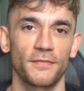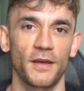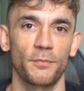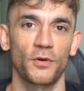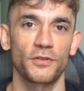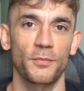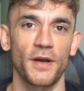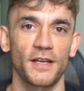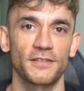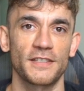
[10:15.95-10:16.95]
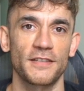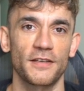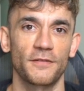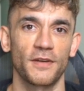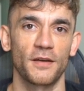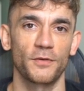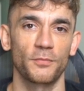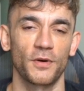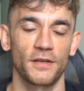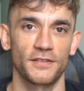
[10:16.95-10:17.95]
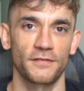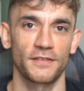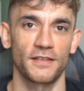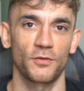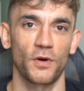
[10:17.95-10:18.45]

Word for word: They multiply existing developer productivity